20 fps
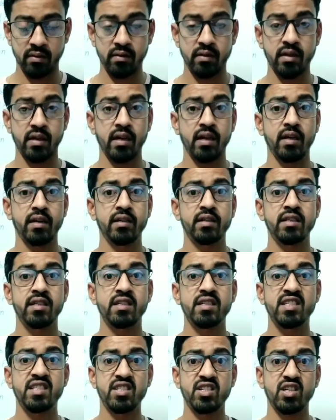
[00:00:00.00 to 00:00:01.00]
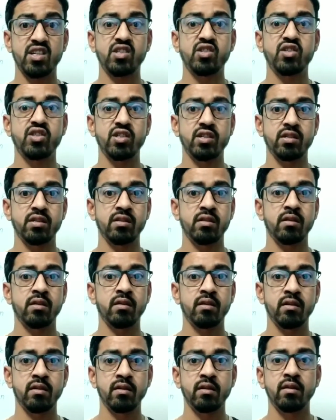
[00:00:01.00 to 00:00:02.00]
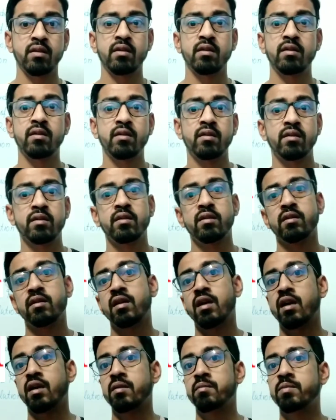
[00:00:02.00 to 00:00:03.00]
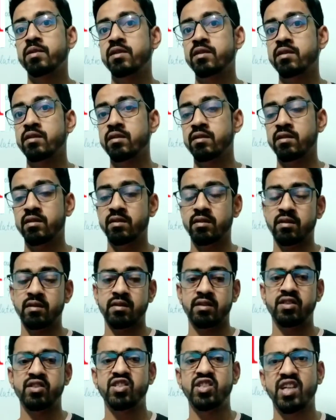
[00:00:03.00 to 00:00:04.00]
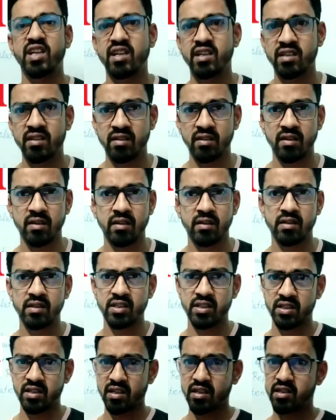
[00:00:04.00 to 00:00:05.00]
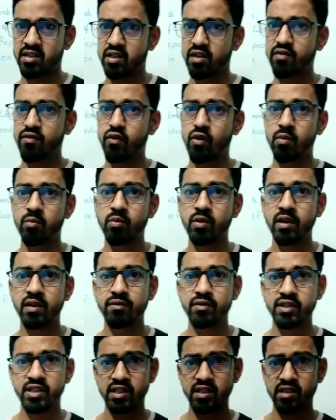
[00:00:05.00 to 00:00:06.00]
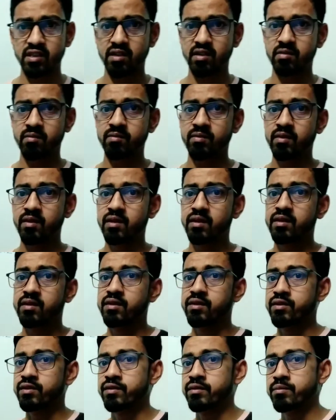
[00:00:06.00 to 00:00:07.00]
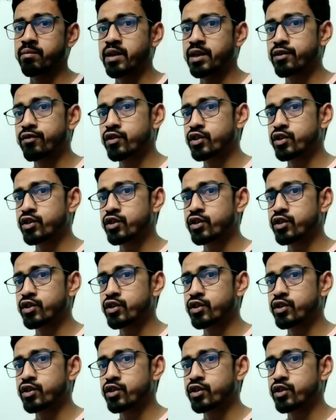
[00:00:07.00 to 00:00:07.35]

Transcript: and structure, carbon chain structure formula, which is come by